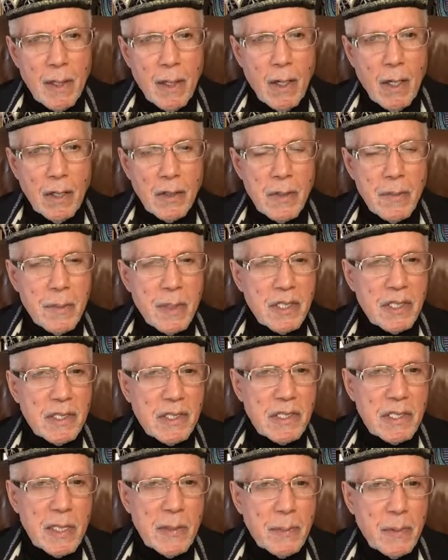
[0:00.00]
on the
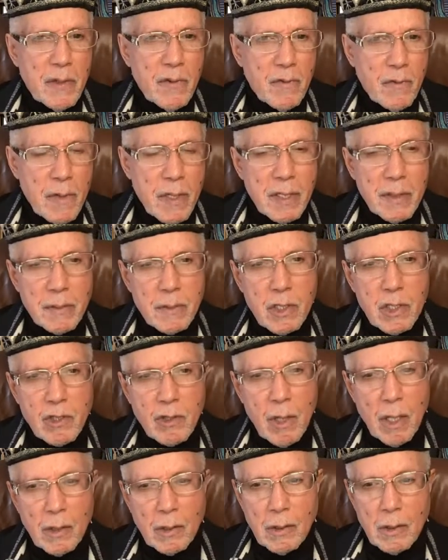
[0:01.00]
Mississippi freedom
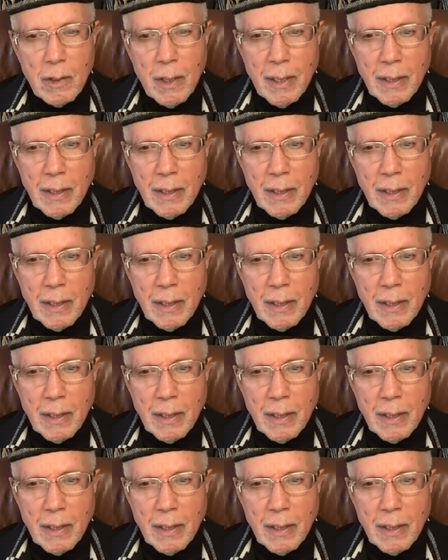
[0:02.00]
struggle.